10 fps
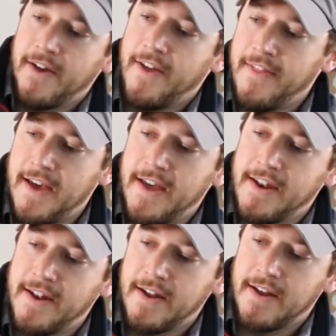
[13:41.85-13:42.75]
And
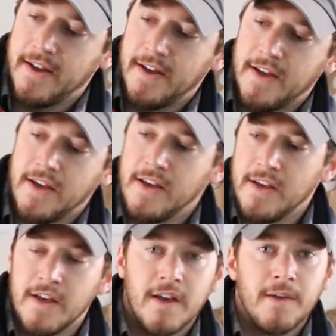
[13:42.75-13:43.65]
then
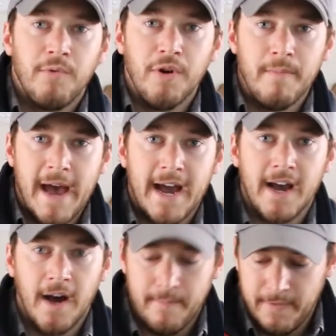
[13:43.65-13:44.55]
put them back
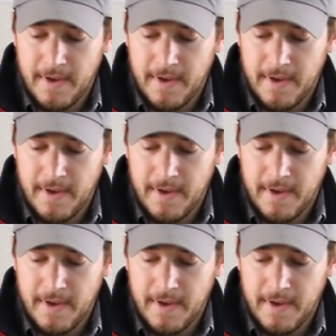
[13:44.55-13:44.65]
up,